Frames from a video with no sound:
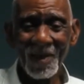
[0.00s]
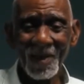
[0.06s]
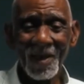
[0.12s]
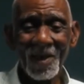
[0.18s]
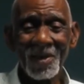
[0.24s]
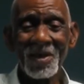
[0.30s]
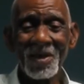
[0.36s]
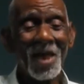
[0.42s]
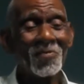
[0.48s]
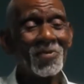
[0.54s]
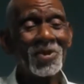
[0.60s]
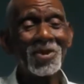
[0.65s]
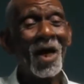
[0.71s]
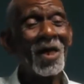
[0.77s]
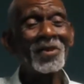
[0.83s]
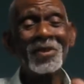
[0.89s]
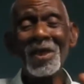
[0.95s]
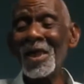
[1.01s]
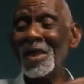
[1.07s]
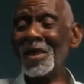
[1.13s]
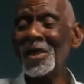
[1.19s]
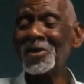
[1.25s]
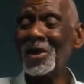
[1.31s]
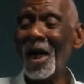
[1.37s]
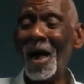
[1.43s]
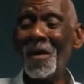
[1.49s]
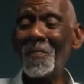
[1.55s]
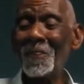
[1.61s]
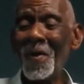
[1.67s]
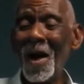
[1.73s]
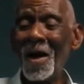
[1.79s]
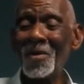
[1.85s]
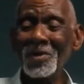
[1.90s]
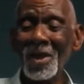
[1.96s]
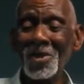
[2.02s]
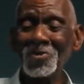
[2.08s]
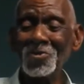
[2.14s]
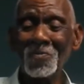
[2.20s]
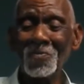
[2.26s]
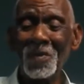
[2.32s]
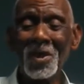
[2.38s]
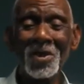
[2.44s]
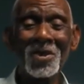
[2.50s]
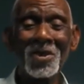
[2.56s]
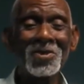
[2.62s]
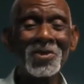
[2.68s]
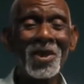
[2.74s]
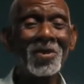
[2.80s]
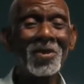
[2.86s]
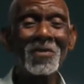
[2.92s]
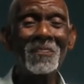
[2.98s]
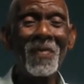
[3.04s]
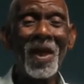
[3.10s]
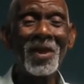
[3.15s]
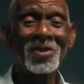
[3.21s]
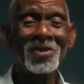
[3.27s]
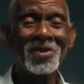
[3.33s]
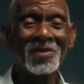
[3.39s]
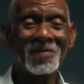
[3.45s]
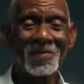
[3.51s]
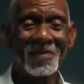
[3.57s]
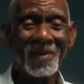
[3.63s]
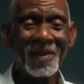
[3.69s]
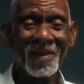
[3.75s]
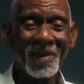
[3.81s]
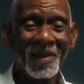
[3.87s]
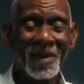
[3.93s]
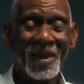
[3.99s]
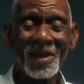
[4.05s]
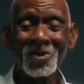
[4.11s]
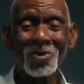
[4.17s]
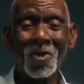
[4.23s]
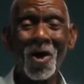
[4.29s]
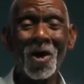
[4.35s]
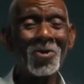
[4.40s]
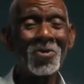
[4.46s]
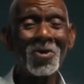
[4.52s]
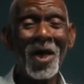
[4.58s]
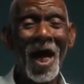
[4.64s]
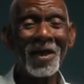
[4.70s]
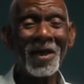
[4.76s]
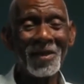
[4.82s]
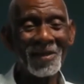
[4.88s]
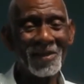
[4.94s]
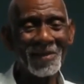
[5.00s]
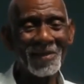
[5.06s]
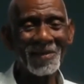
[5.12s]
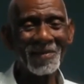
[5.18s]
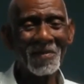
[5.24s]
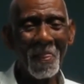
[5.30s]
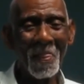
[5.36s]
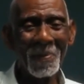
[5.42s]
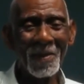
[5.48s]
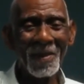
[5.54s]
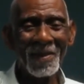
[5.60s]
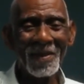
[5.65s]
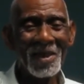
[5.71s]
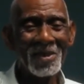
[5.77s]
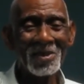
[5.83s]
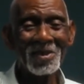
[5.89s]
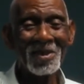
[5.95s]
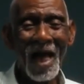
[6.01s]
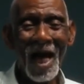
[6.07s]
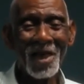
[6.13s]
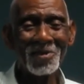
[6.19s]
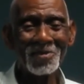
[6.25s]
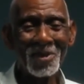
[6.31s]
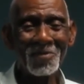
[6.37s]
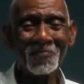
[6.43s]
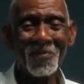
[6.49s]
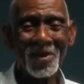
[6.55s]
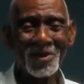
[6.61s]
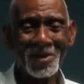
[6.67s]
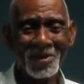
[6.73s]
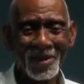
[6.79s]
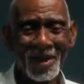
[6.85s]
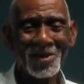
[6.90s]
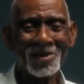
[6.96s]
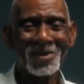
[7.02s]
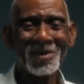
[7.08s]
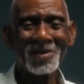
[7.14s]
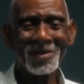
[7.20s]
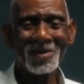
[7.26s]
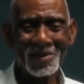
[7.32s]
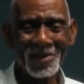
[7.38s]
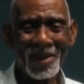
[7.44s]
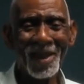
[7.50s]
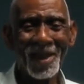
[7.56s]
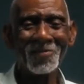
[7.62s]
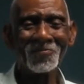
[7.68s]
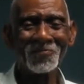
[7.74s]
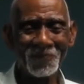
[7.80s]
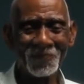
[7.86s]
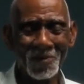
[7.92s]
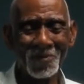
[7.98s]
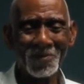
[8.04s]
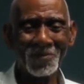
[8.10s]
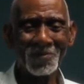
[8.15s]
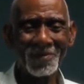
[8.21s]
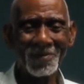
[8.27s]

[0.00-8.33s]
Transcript: There is nothing in his compound that should be considered medicine. It is all organic. It is natural vegetation, cell food.